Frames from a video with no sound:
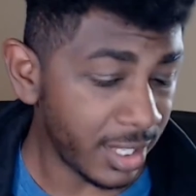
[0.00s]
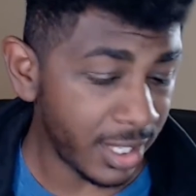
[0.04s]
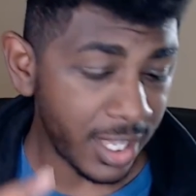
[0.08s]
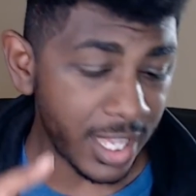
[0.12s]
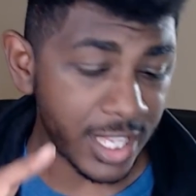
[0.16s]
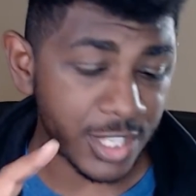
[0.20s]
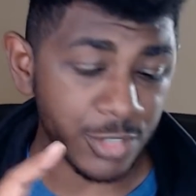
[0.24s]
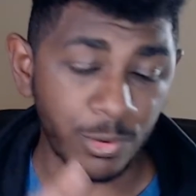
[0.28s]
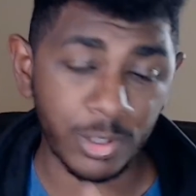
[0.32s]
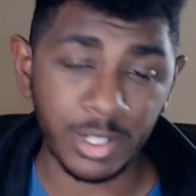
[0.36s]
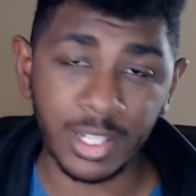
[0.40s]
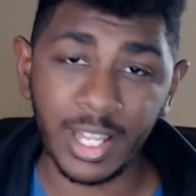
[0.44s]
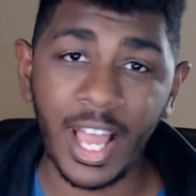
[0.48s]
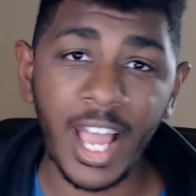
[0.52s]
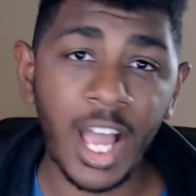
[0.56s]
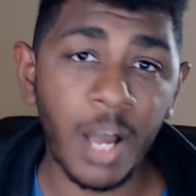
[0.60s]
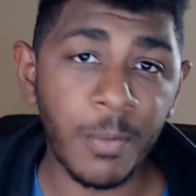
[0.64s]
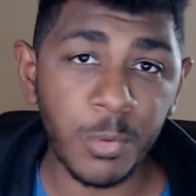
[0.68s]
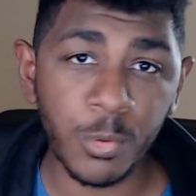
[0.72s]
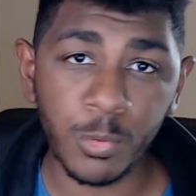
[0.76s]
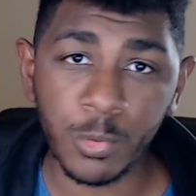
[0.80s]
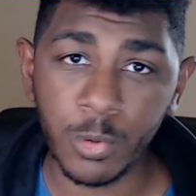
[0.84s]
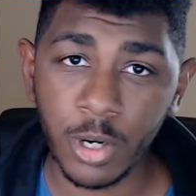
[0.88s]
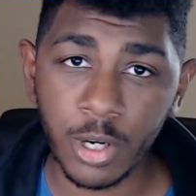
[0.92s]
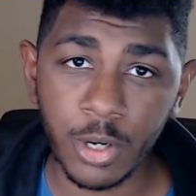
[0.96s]
It's a
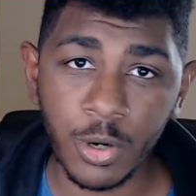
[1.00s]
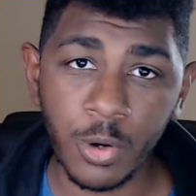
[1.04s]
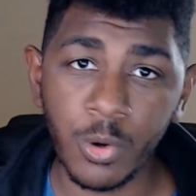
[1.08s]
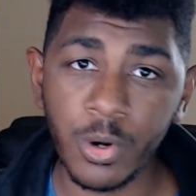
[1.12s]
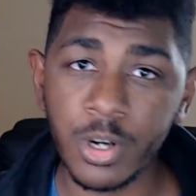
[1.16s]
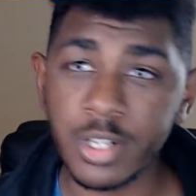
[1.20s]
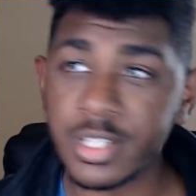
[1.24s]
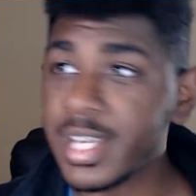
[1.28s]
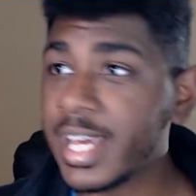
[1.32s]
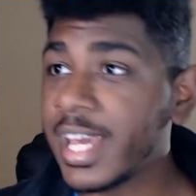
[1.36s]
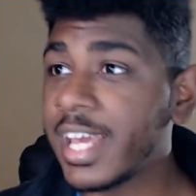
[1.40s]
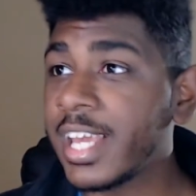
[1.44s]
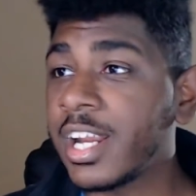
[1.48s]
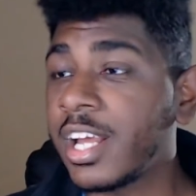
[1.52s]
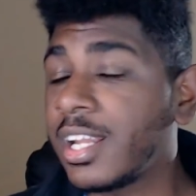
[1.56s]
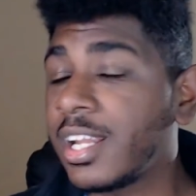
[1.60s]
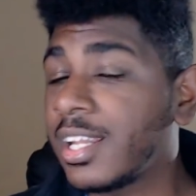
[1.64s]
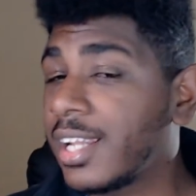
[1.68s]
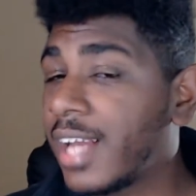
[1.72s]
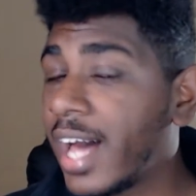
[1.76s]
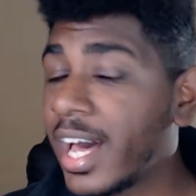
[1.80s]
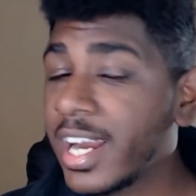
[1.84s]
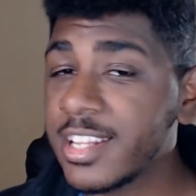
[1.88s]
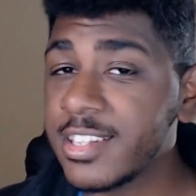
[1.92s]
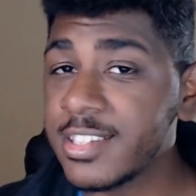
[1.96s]
reliable workhorse, and a
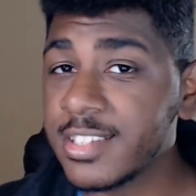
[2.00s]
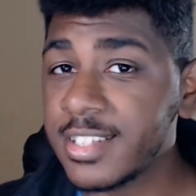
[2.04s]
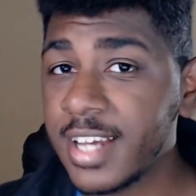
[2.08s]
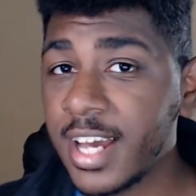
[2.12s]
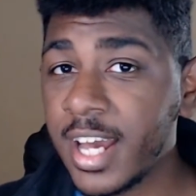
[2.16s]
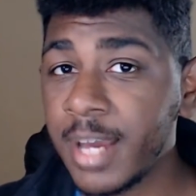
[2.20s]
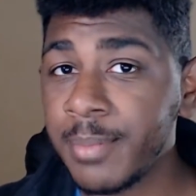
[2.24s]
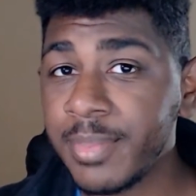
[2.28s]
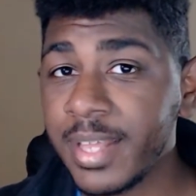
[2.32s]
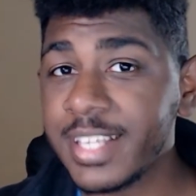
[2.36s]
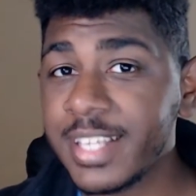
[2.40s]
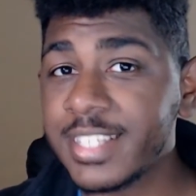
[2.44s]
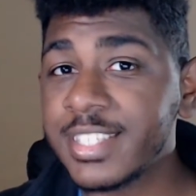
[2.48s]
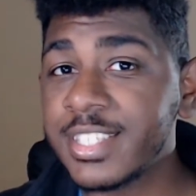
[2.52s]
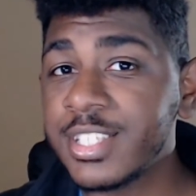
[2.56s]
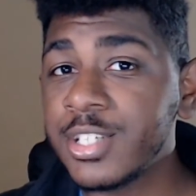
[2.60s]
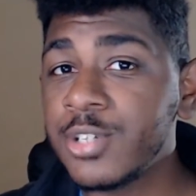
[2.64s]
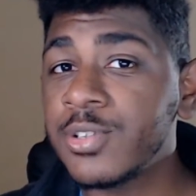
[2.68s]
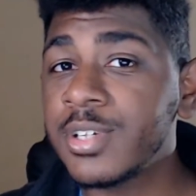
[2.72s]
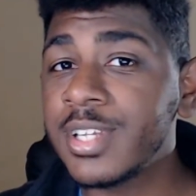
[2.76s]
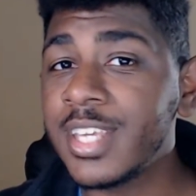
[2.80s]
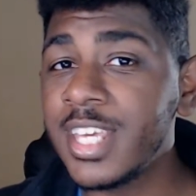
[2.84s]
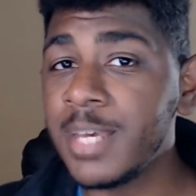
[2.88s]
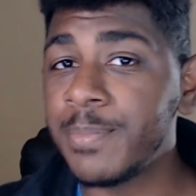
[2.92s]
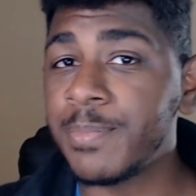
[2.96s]
lot of the time they
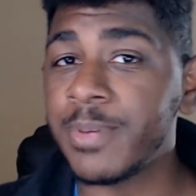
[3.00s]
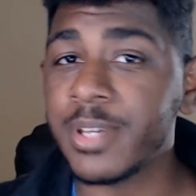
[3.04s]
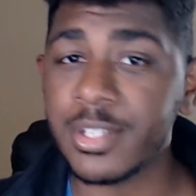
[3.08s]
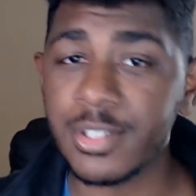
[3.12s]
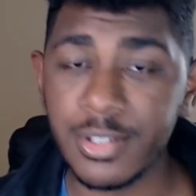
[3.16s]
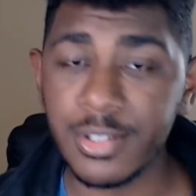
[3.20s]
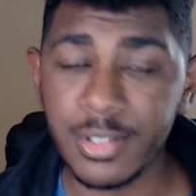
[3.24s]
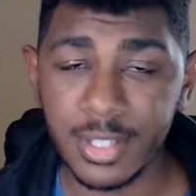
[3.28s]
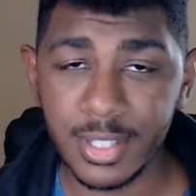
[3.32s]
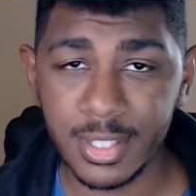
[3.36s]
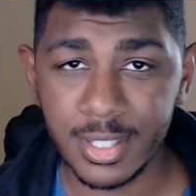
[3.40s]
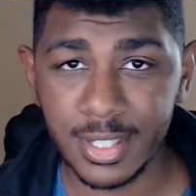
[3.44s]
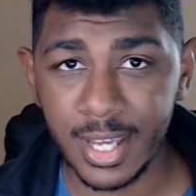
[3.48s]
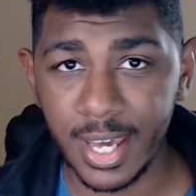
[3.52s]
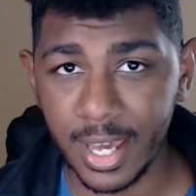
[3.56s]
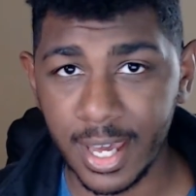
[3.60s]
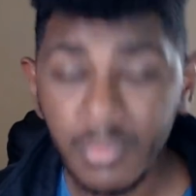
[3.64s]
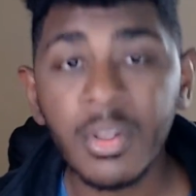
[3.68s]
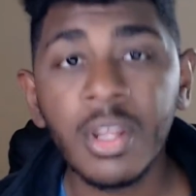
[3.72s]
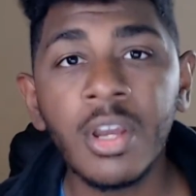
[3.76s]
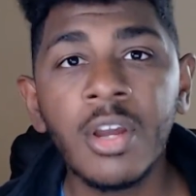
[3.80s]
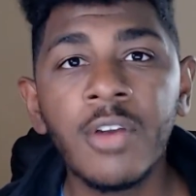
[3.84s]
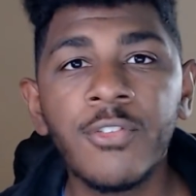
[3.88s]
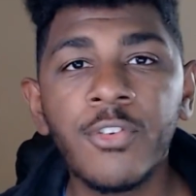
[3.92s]
still keep it to this day.